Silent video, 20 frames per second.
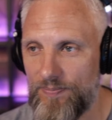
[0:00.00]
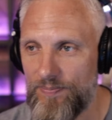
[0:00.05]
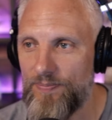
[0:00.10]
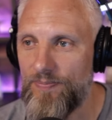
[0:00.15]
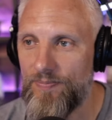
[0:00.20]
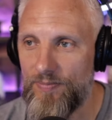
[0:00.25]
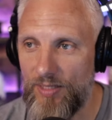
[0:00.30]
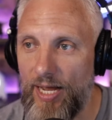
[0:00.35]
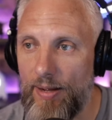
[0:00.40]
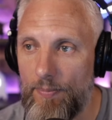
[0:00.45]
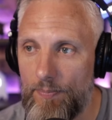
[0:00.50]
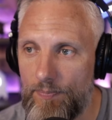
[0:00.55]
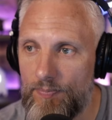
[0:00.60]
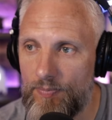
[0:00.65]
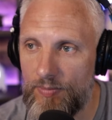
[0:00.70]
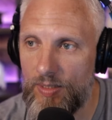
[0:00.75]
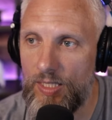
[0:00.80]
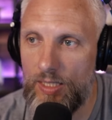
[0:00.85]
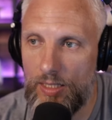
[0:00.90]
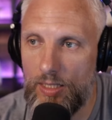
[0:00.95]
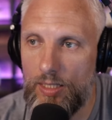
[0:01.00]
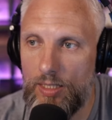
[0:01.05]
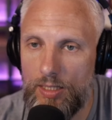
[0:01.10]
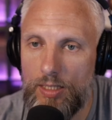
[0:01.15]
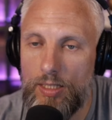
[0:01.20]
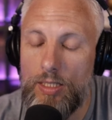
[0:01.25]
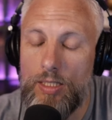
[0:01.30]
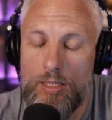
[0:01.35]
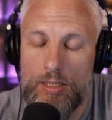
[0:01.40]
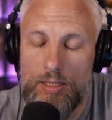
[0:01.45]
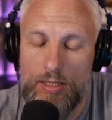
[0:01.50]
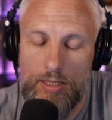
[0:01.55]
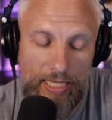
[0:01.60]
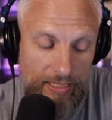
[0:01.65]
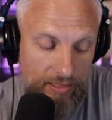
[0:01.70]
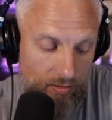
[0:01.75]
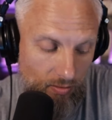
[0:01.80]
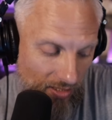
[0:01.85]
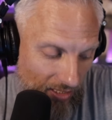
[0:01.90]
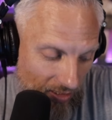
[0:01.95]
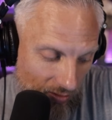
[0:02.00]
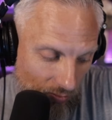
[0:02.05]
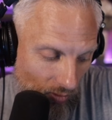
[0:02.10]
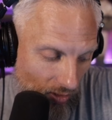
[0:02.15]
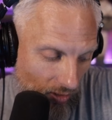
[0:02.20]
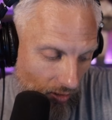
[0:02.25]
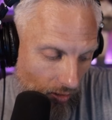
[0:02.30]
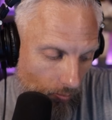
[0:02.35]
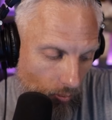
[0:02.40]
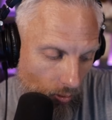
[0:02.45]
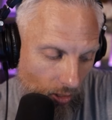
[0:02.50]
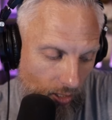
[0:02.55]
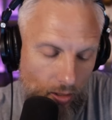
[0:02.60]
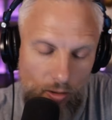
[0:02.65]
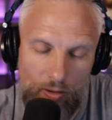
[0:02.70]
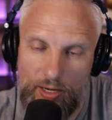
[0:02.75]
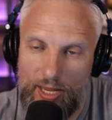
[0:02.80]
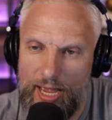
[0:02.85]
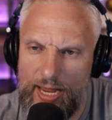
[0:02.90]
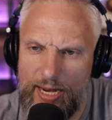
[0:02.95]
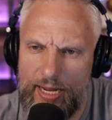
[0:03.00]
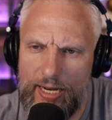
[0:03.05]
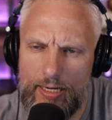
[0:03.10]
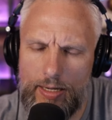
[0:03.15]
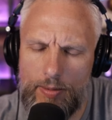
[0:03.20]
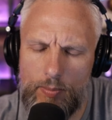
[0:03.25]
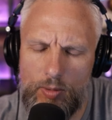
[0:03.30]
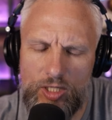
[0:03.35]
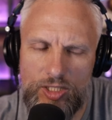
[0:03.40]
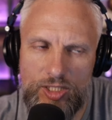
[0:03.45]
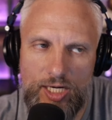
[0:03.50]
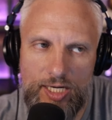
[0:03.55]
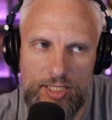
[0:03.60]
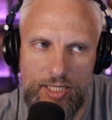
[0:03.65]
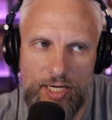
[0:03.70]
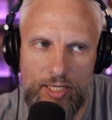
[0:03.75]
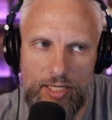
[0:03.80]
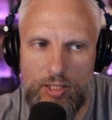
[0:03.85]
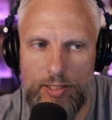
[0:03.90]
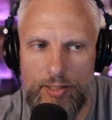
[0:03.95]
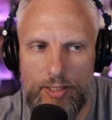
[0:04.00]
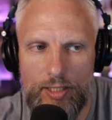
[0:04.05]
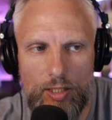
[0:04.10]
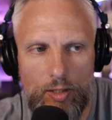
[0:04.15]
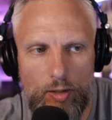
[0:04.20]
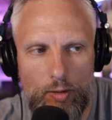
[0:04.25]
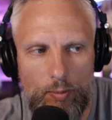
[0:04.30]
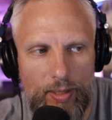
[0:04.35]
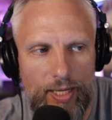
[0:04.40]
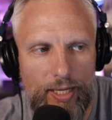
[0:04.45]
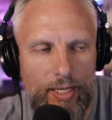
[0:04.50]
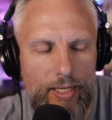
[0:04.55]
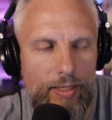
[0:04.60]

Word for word: Yeah, that's, that's a really good point. Okay. I got it. I'm going to change gears on you a little bit.